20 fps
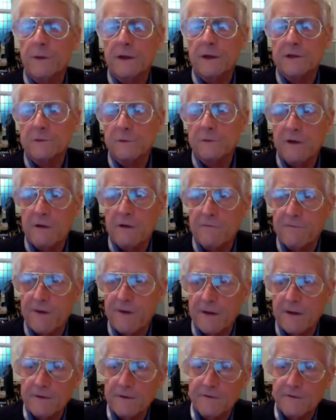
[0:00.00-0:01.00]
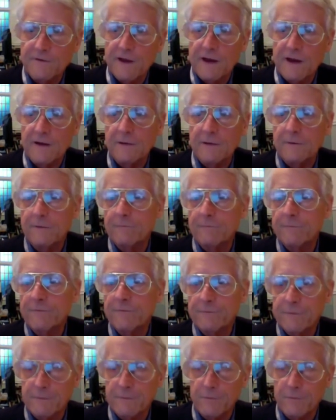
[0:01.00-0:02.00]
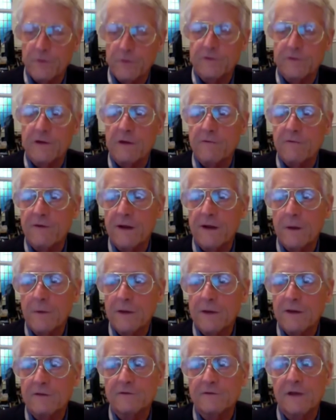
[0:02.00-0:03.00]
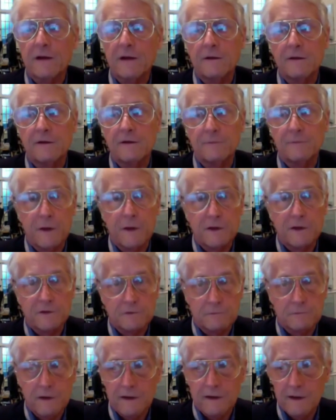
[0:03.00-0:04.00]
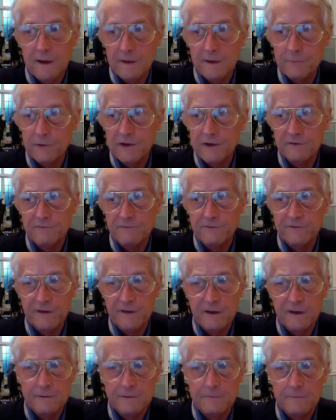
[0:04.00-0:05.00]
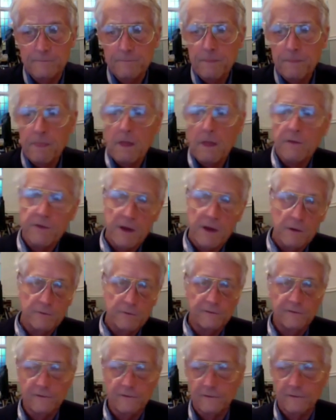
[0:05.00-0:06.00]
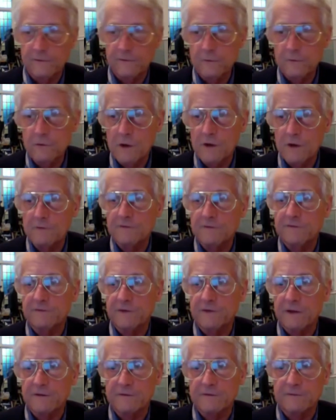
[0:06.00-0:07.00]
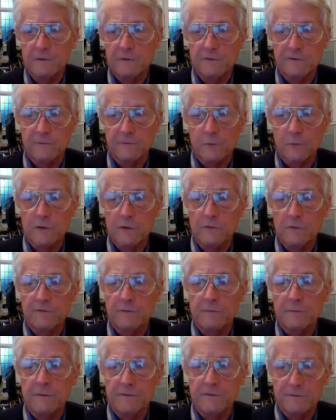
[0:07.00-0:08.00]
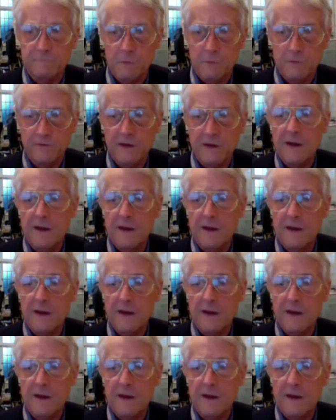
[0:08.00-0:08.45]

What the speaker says: was now following exactly the expansion rate I had predicted for Xanadu. Thousands, soon hundreds of thousands of users were using Mosaic,